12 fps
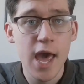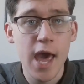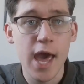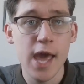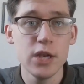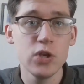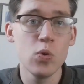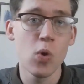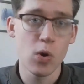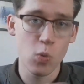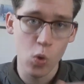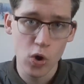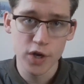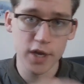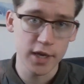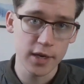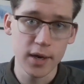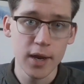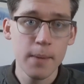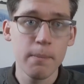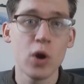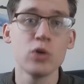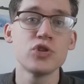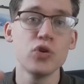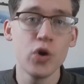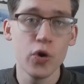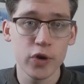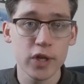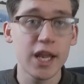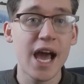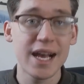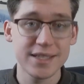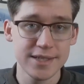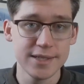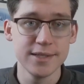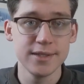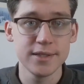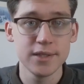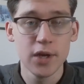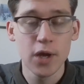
and you are working, but also go to classes